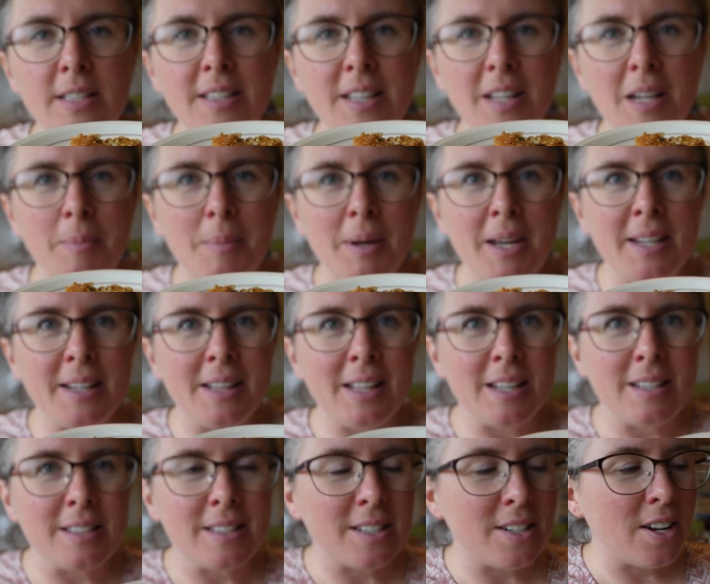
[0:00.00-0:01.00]
that I made
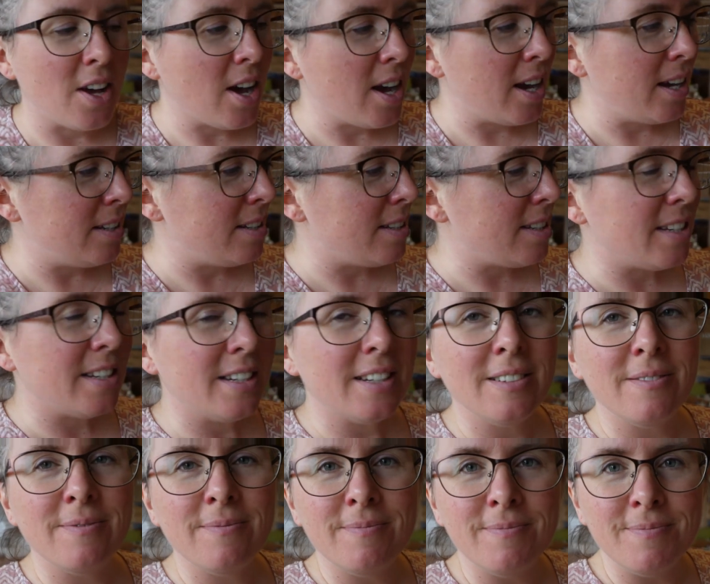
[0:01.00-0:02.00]
last night.
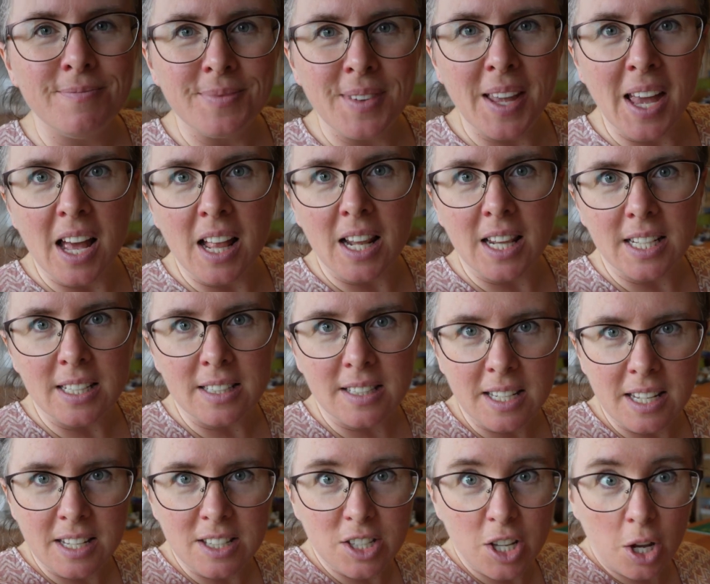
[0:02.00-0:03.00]
Let's
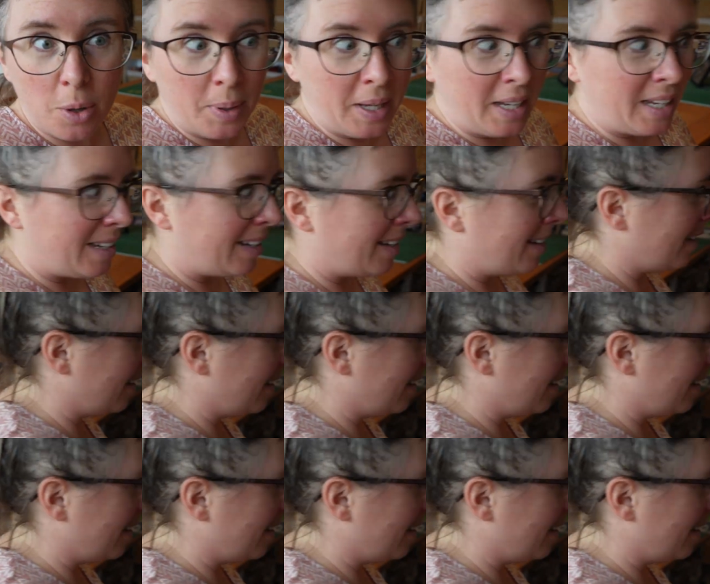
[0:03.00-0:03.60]
get sewing.